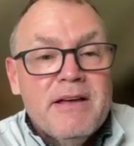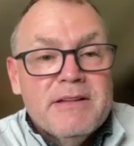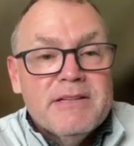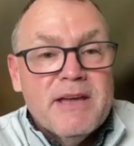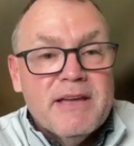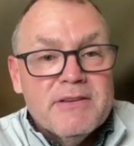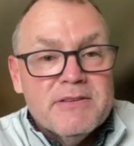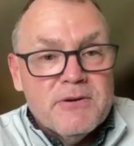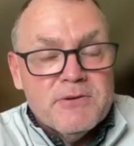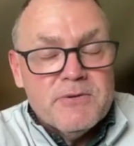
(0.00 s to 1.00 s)
to make the
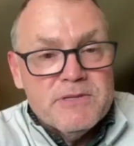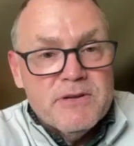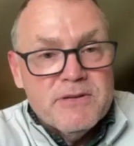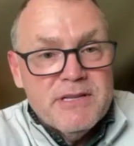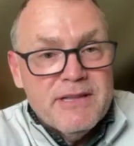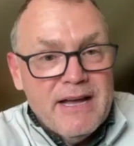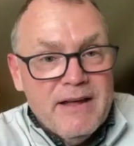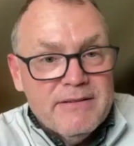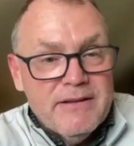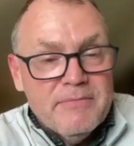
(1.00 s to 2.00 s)
search results and the
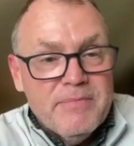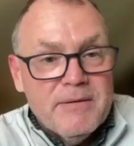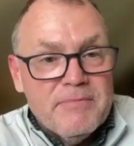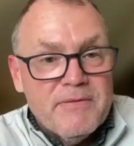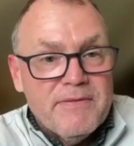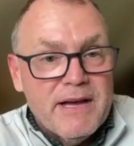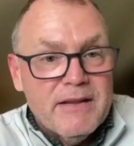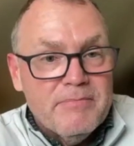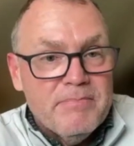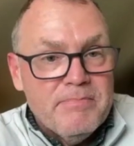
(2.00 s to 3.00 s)
content being
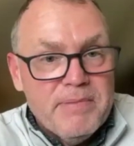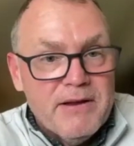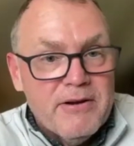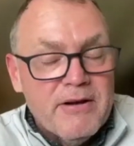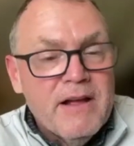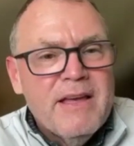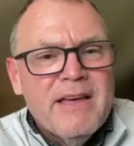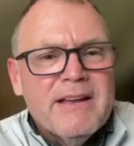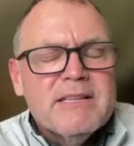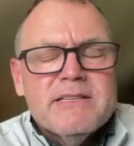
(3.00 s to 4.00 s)
provided better.
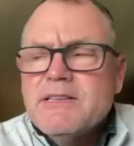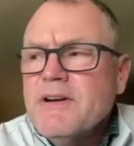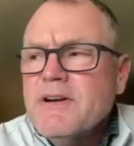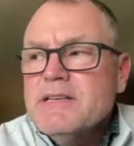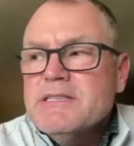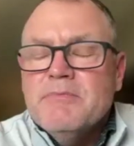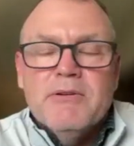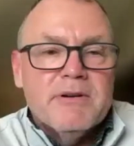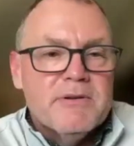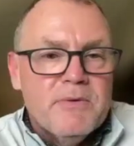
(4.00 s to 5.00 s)
And it's very
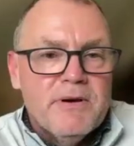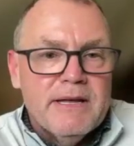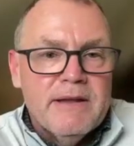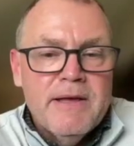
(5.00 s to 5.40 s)
similar to what